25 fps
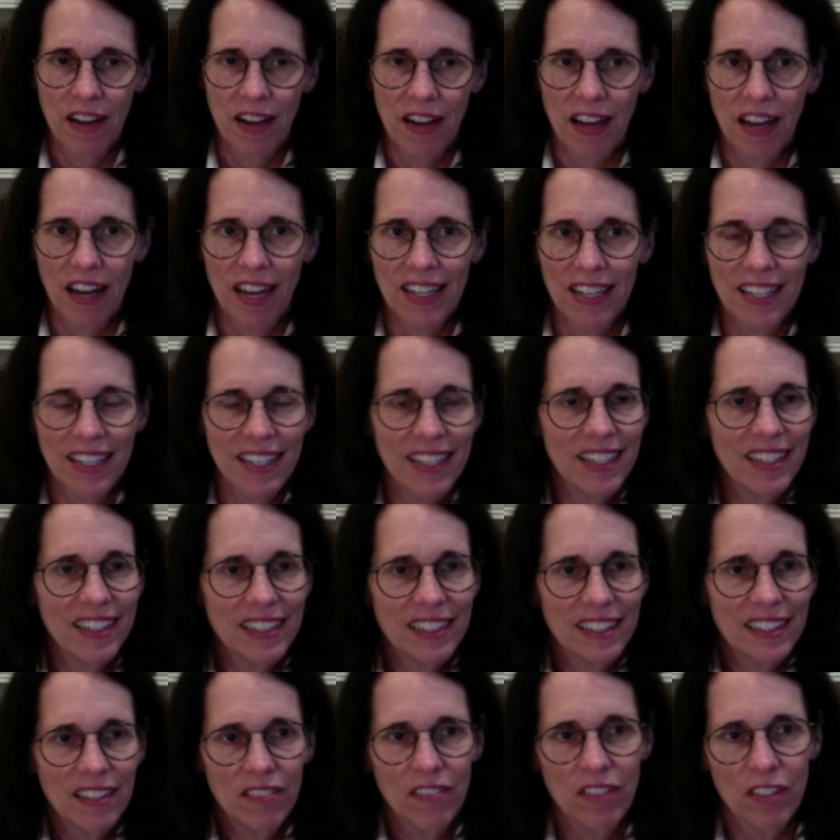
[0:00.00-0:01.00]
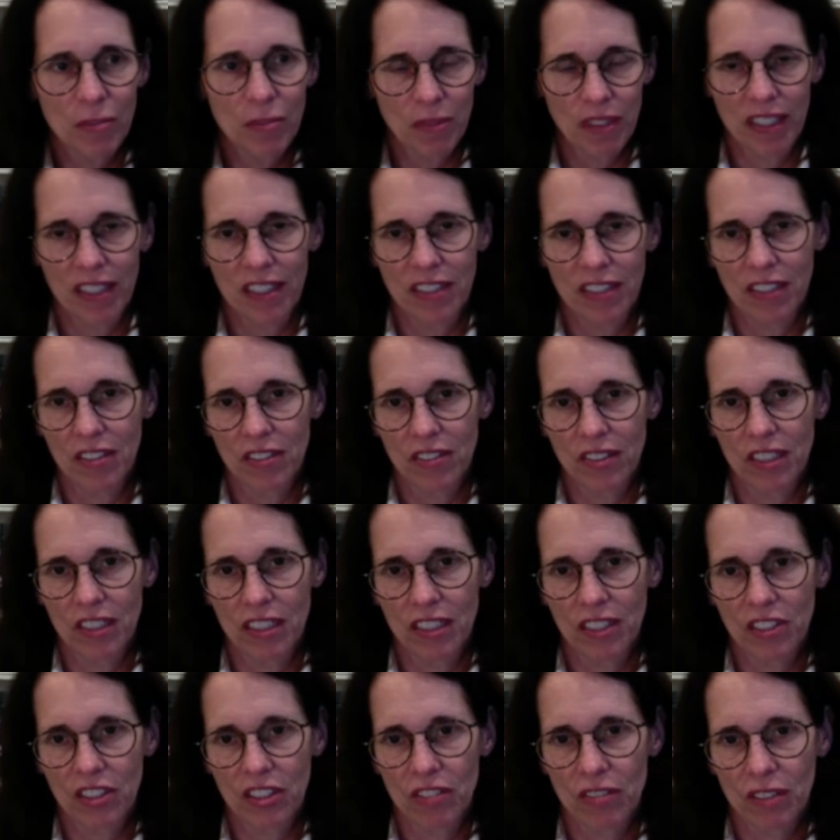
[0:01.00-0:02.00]
I can't give them ketone
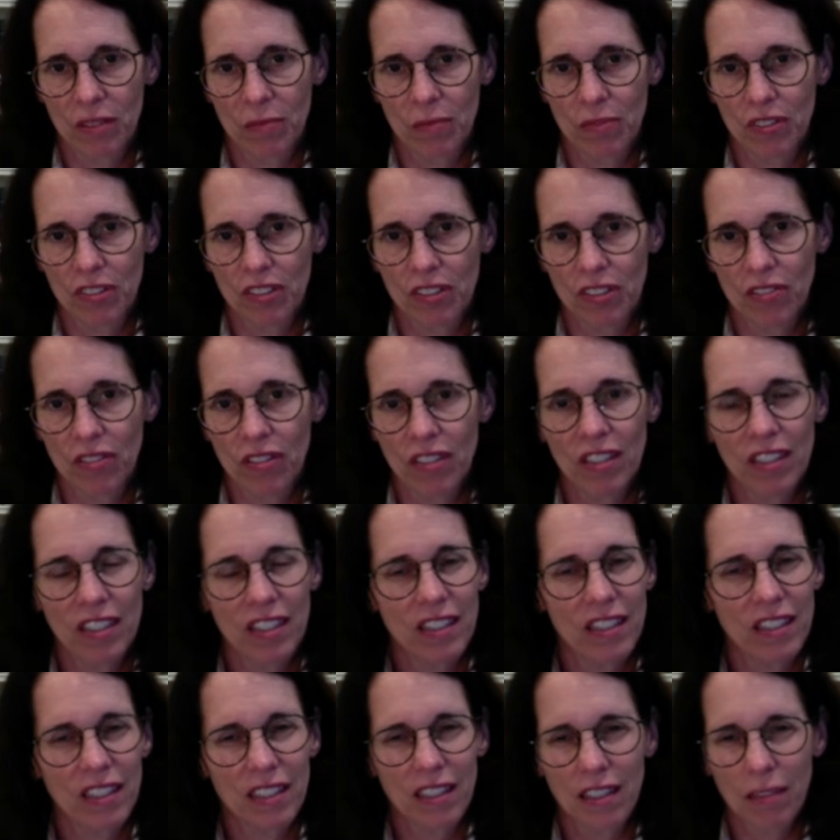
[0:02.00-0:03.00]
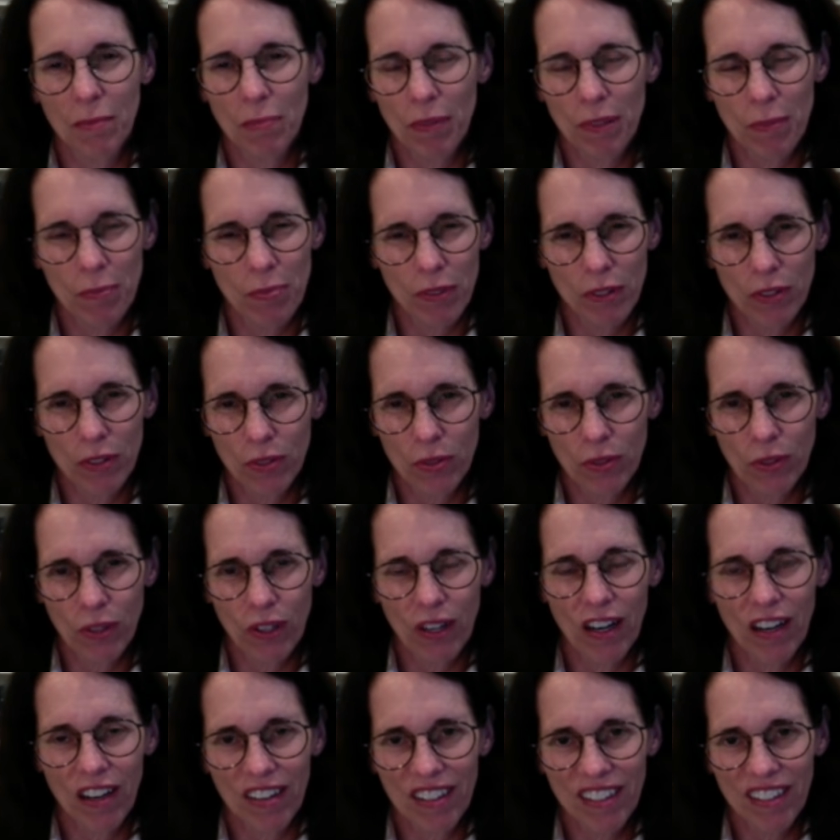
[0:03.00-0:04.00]
test strips. You think that the people who
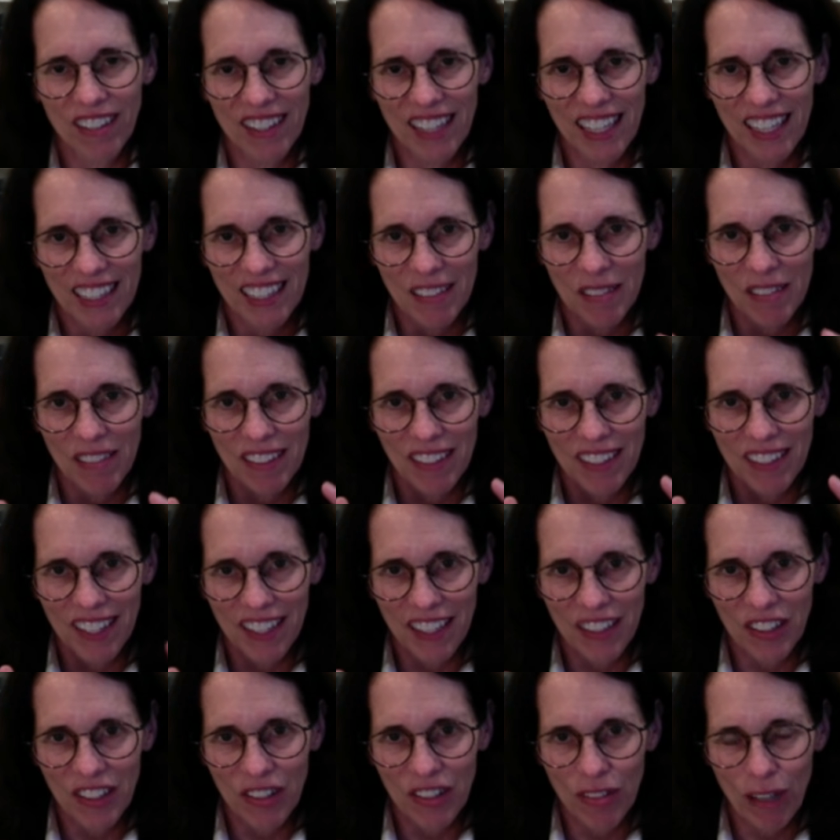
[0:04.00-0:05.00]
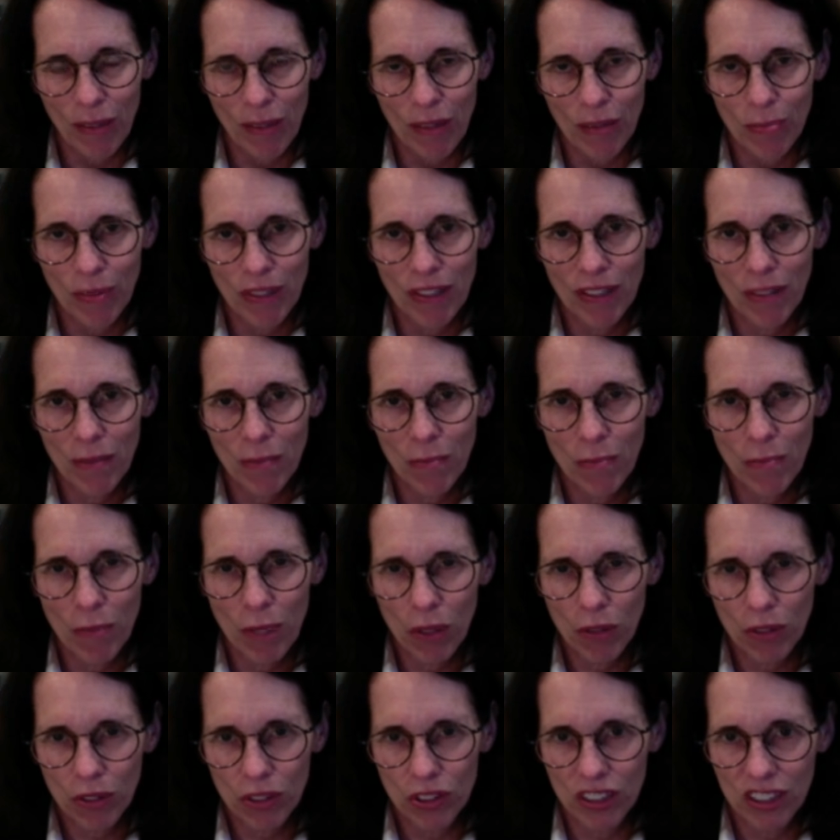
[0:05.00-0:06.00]
are in that category would be the
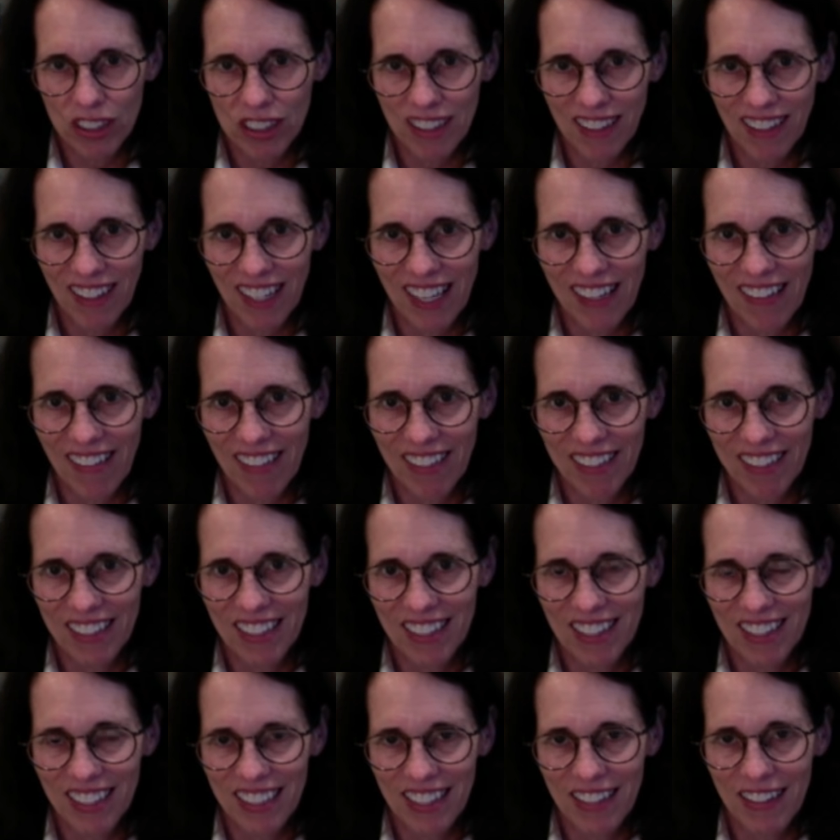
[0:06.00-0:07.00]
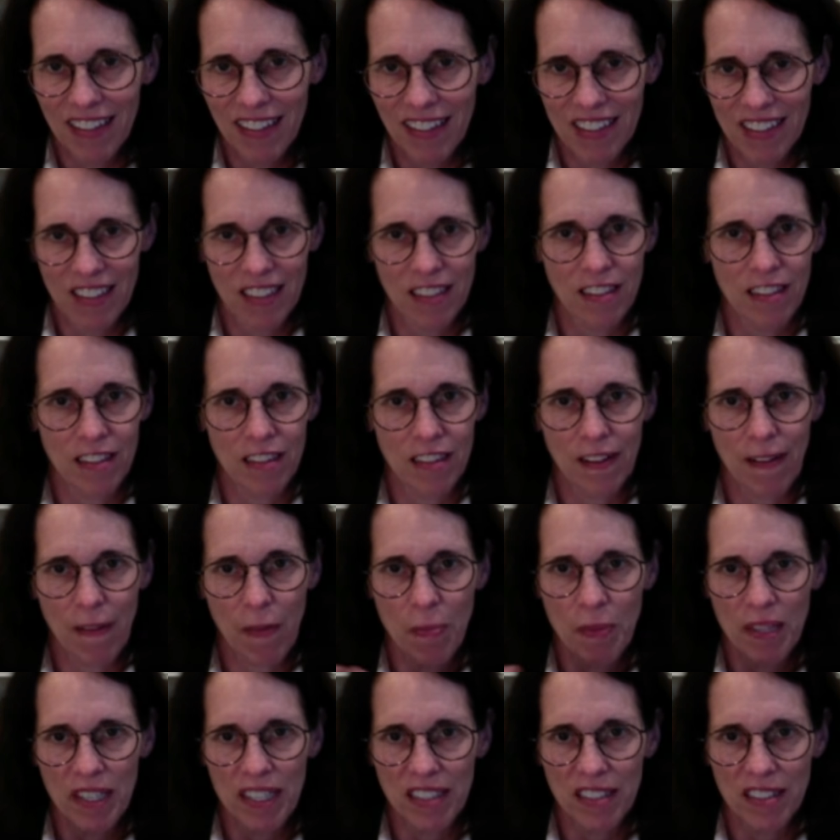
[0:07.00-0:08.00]
most likely to need this because their
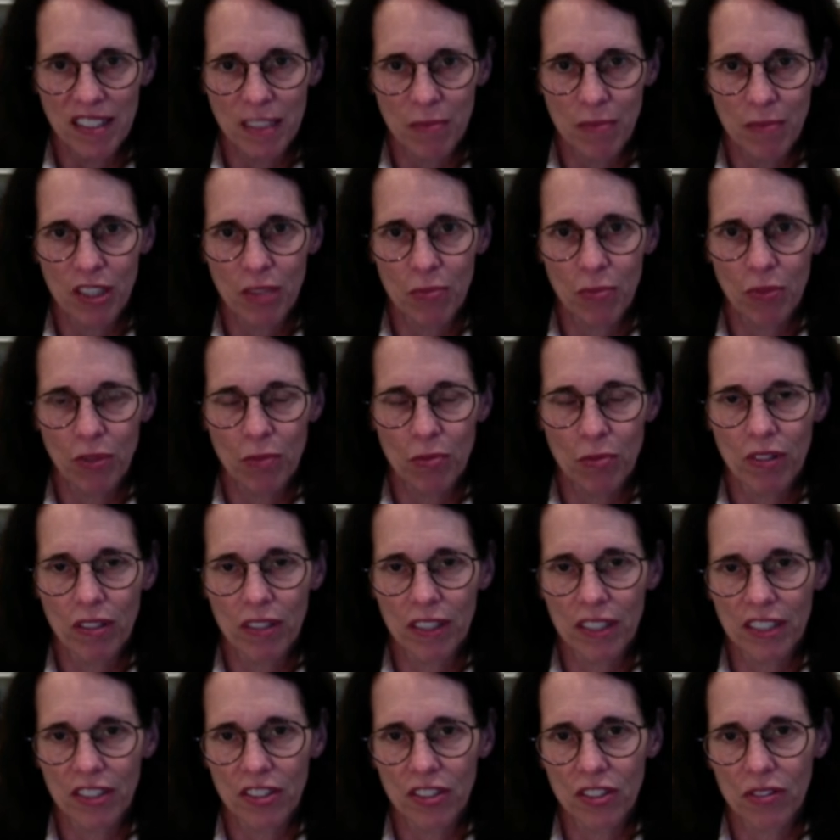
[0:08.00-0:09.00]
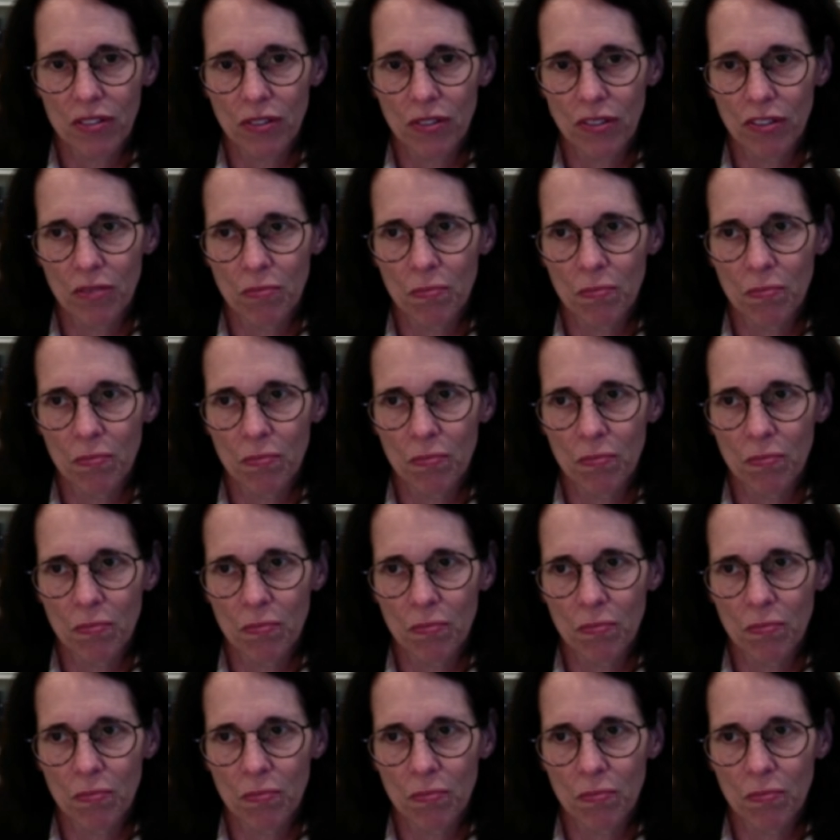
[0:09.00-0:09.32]
diabetes is much more poorly controlled.